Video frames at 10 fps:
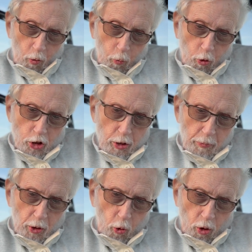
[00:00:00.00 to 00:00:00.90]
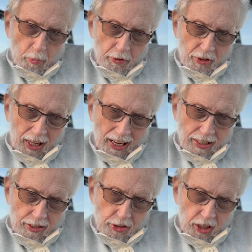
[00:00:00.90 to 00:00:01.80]
Worship the Lord with
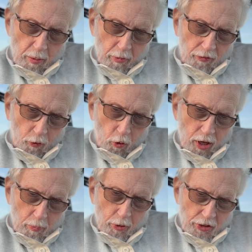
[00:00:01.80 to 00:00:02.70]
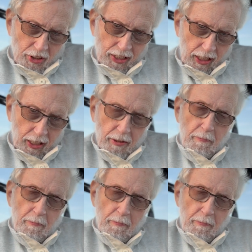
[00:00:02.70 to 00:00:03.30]
gladness, come before him with singing.